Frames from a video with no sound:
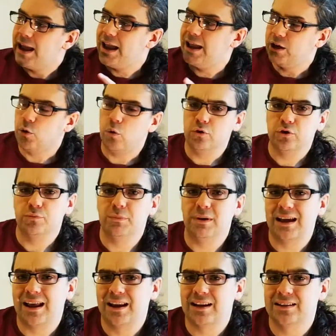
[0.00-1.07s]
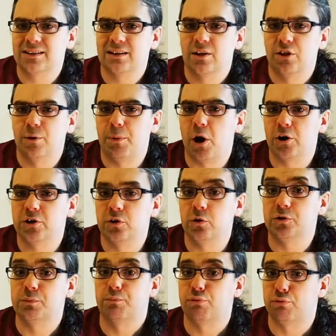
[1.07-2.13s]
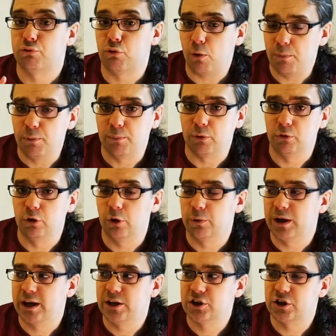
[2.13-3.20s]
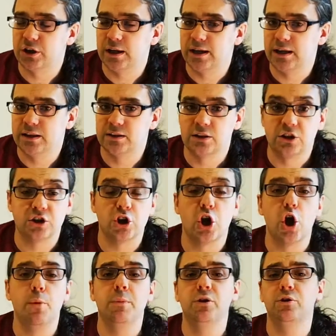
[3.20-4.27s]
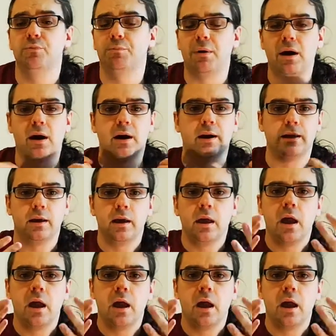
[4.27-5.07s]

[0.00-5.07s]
In quantum mechanics, the particle's probable location is determined by